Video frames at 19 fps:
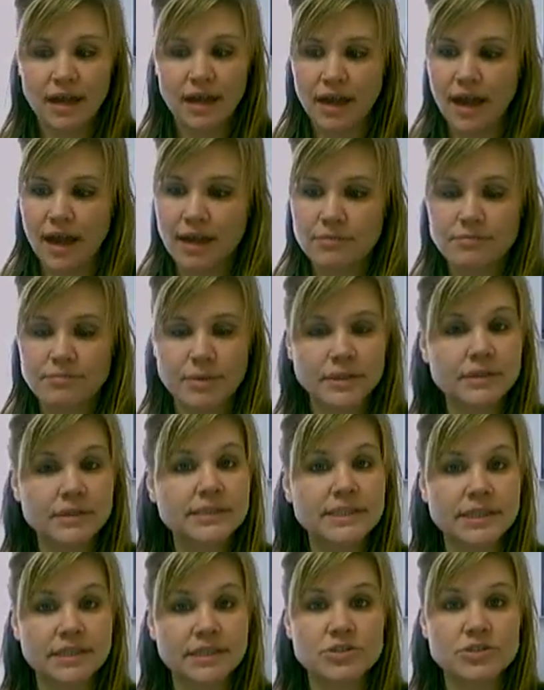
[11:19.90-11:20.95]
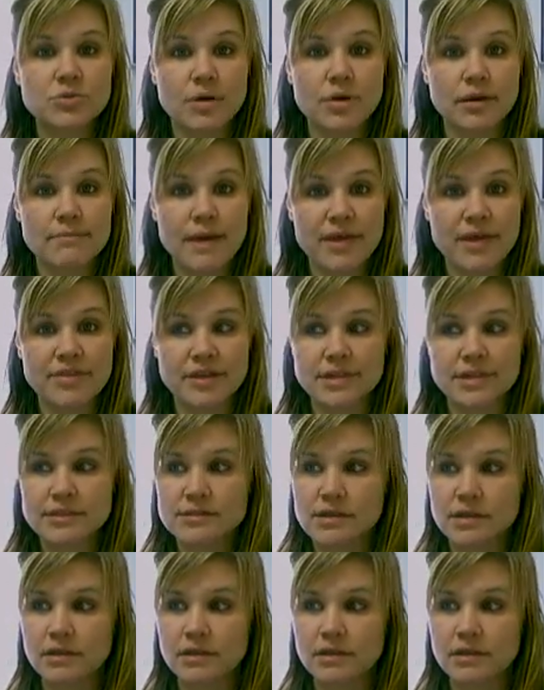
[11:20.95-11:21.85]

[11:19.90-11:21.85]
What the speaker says: and build it into our methods?